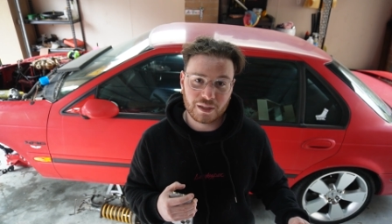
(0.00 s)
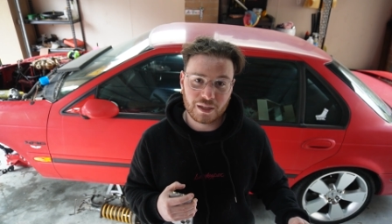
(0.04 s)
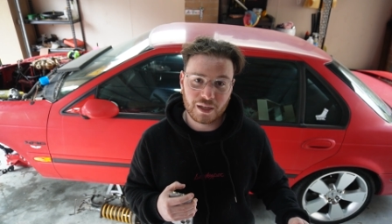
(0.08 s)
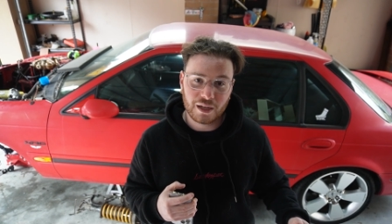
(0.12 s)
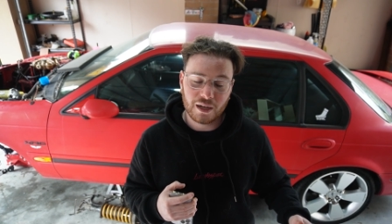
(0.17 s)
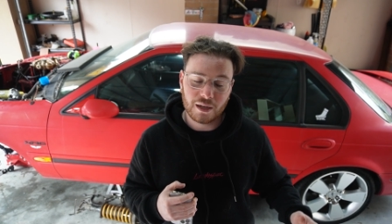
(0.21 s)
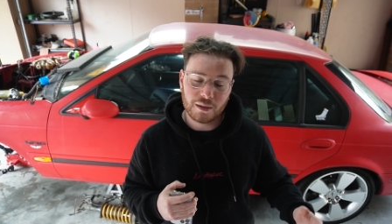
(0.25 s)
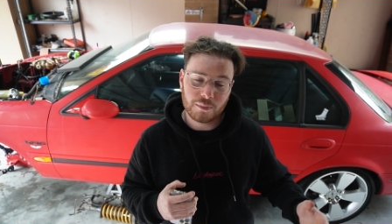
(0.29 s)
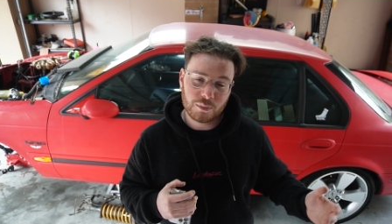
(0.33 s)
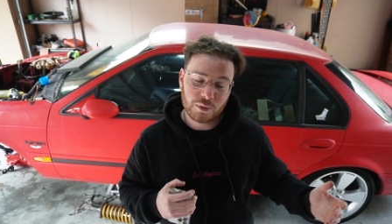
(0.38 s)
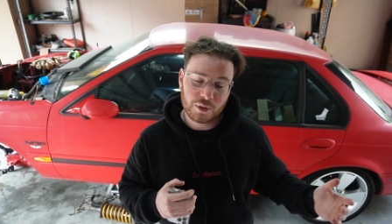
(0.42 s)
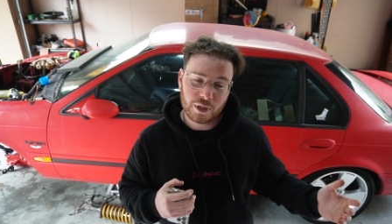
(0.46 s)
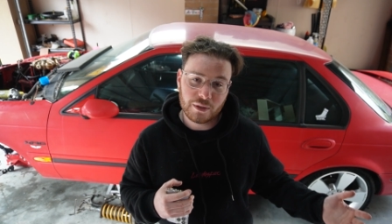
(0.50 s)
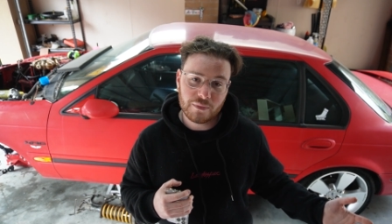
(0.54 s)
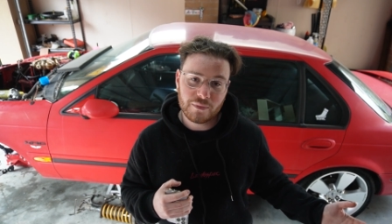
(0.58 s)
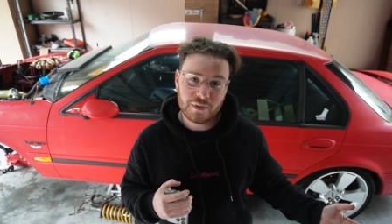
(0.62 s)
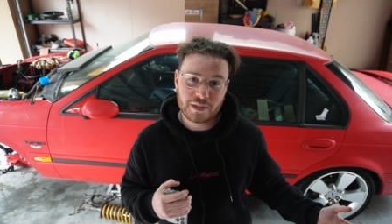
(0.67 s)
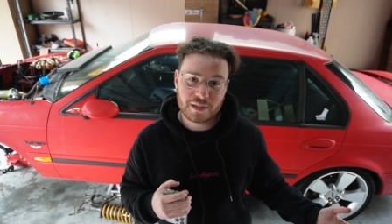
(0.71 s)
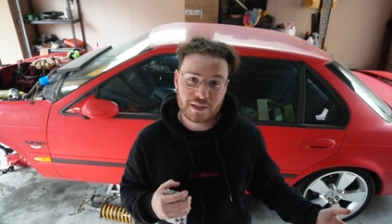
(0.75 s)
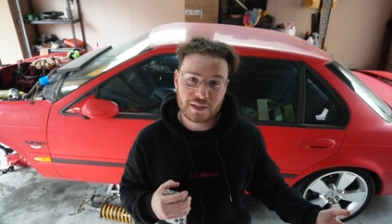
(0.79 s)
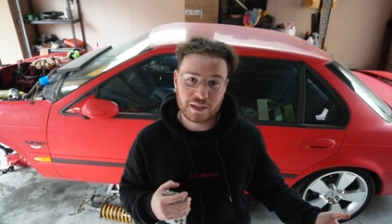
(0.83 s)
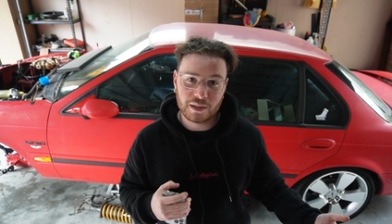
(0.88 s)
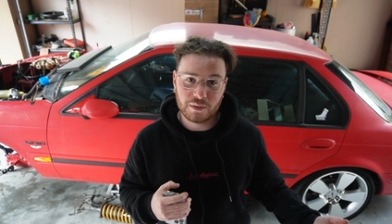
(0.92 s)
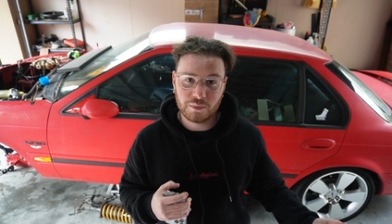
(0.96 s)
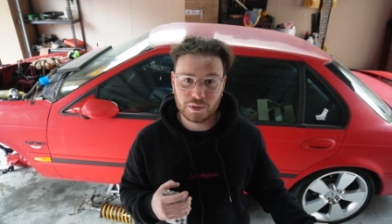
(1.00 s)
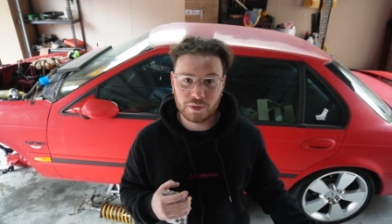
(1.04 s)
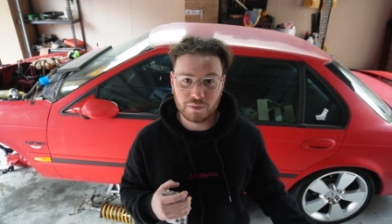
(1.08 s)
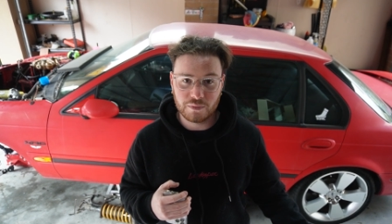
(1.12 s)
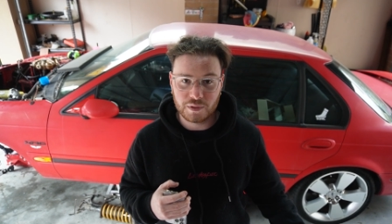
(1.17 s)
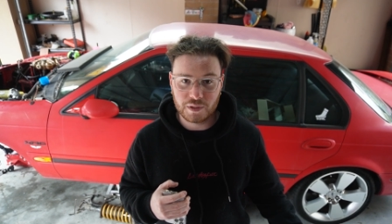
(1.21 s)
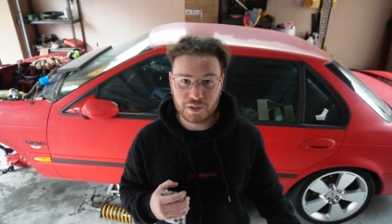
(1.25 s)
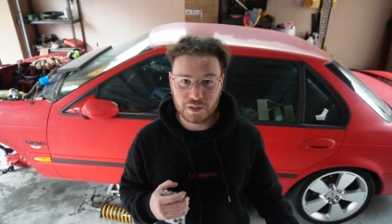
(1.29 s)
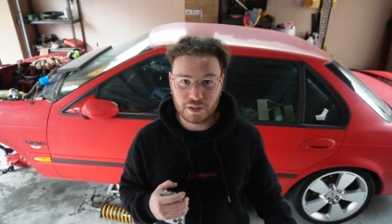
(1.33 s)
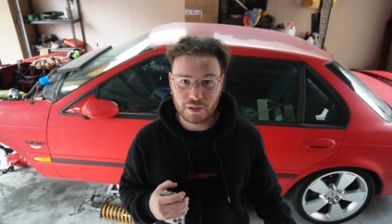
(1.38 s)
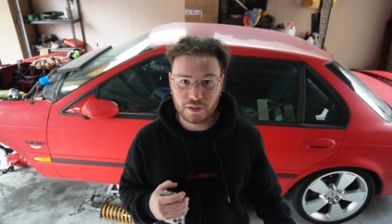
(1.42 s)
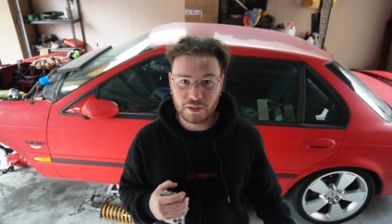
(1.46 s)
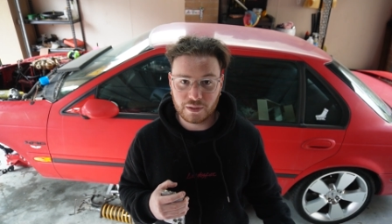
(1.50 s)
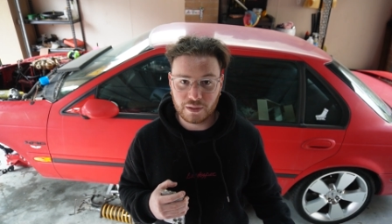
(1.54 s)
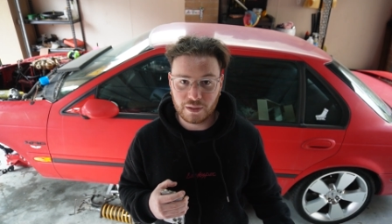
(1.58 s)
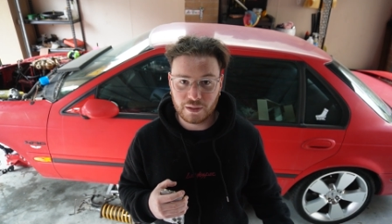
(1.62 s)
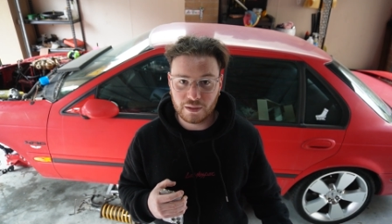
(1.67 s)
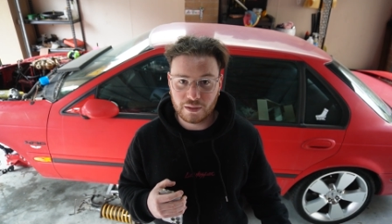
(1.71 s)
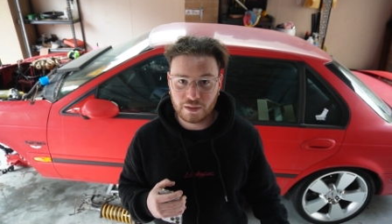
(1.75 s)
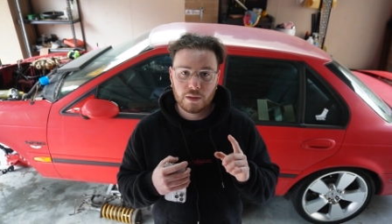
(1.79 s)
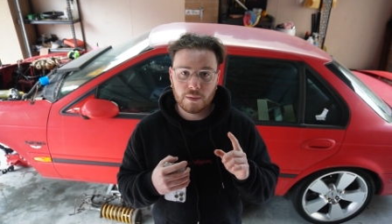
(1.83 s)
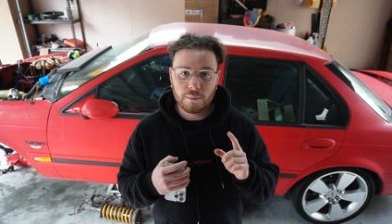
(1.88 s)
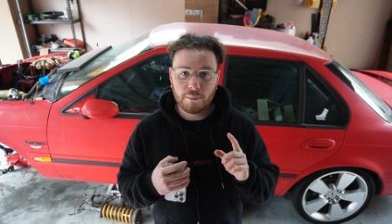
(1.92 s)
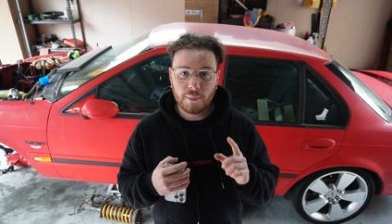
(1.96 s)
car previously when it was
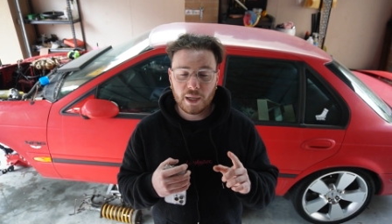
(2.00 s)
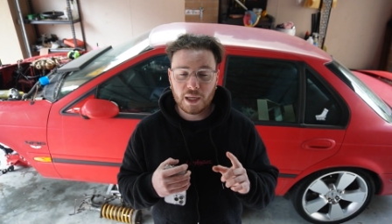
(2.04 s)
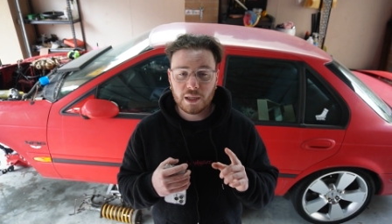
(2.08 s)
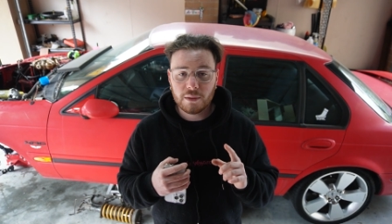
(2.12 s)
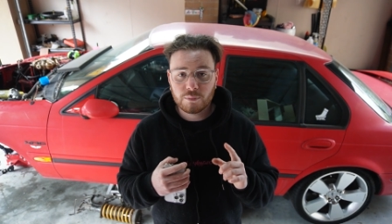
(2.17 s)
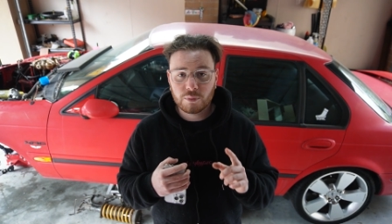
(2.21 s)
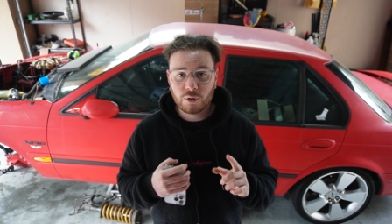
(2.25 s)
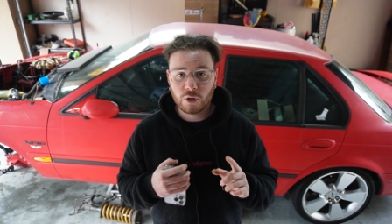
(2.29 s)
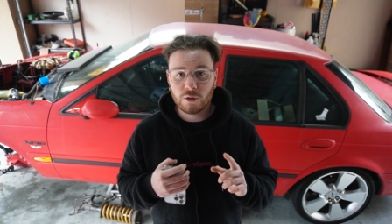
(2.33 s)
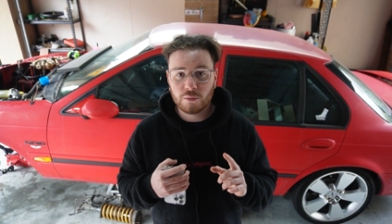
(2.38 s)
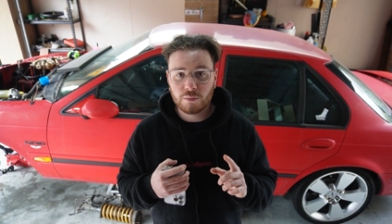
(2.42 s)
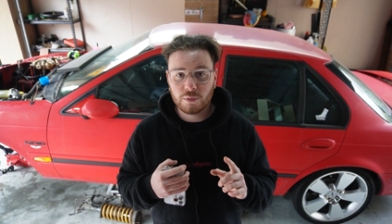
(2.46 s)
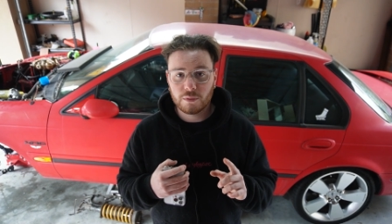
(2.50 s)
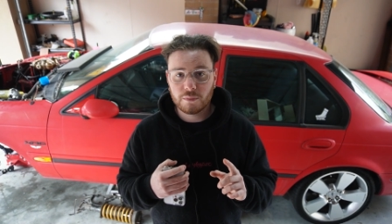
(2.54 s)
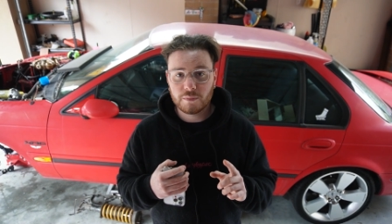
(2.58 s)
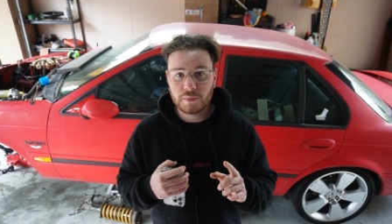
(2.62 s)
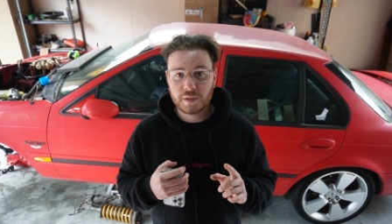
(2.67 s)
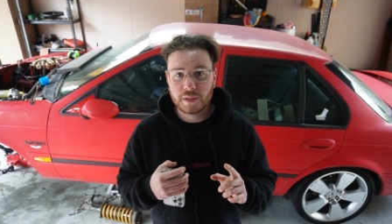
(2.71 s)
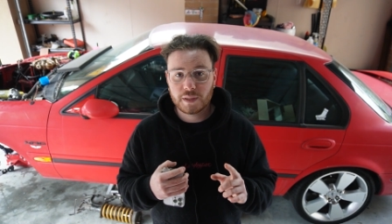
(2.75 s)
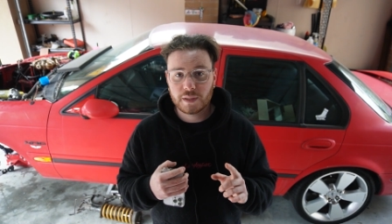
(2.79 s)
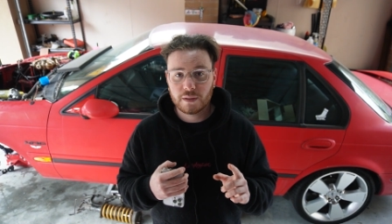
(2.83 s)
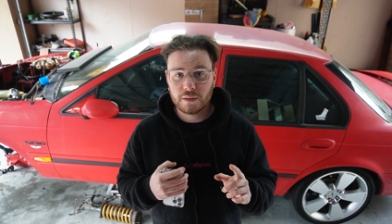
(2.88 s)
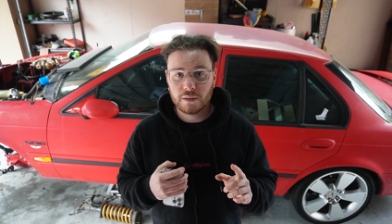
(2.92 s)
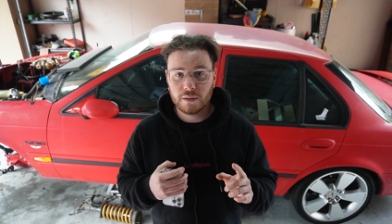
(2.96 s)
dirty. The main problems